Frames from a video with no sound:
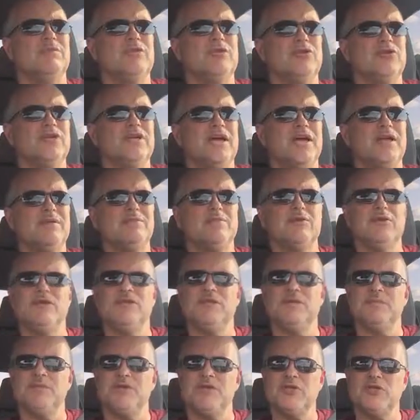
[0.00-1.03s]
look at
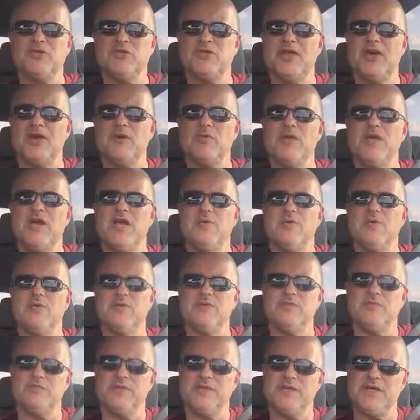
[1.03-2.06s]
building a picture that way, when
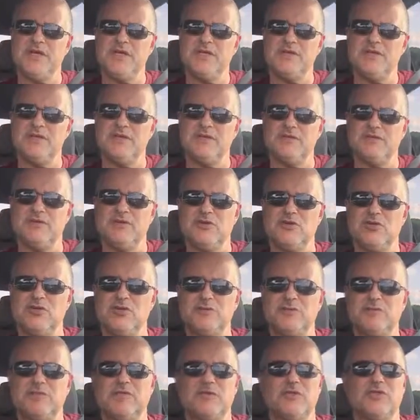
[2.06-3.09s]
you begin to, in a very
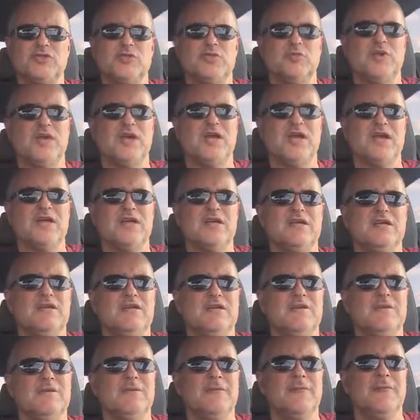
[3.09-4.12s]
superficial way,
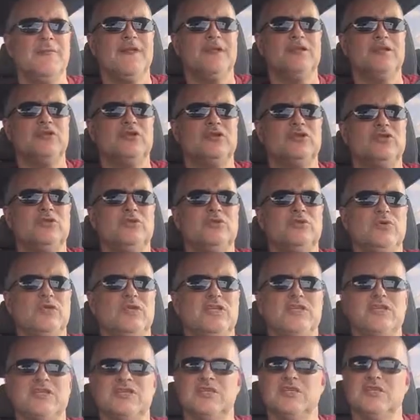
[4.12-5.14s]
look to
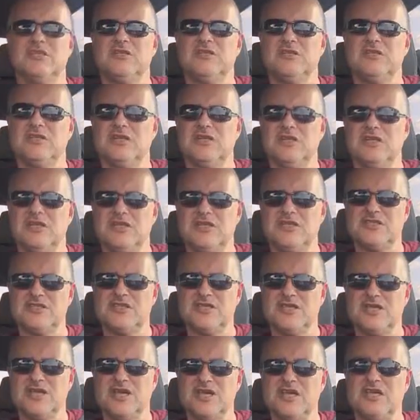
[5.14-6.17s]
elicit
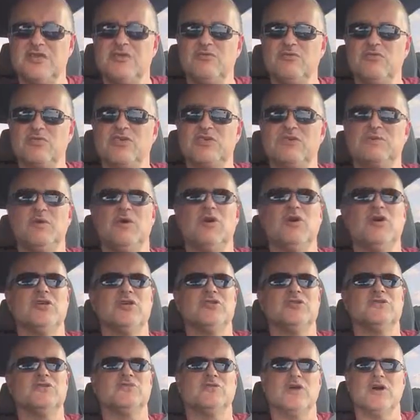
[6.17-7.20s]
a
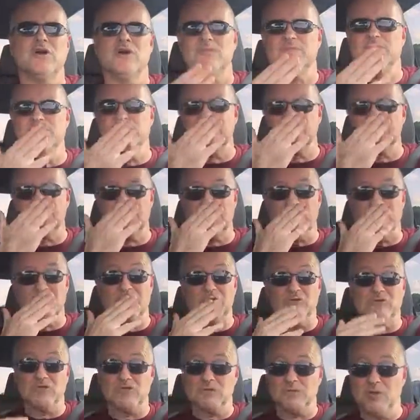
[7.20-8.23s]
response from
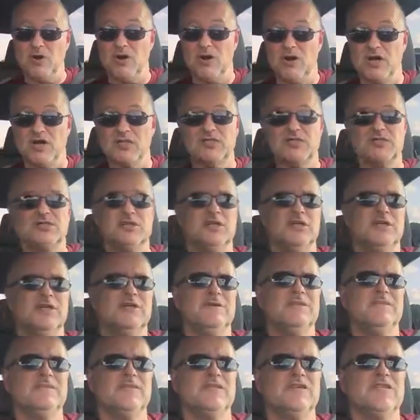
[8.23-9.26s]
a response,
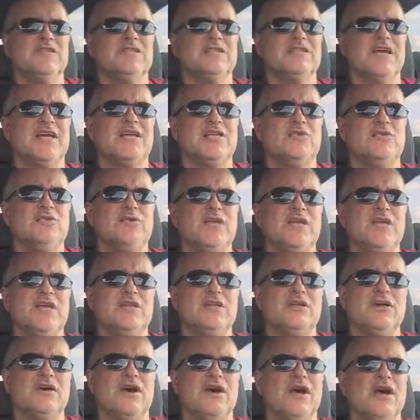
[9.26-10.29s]
is that you
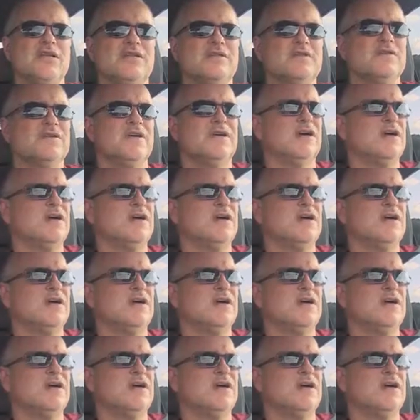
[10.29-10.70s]
cannot